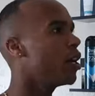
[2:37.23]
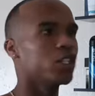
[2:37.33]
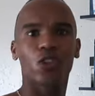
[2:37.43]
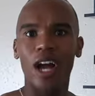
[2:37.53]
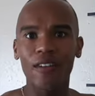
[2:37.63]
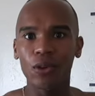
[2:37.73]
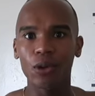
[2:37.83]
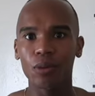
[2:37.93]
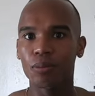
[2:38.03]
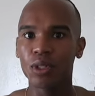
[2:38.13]

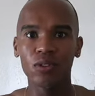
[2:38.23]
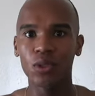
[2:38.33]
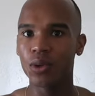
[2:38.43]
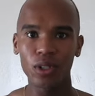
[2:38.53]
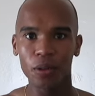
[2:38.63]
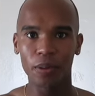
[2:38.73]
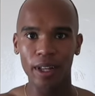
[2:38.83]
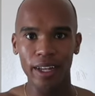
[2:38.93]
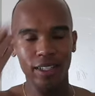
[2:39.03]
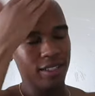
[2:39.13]
travel, move to a new
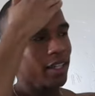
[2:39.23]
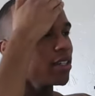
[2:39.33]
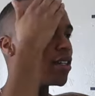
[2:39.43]
place. Like,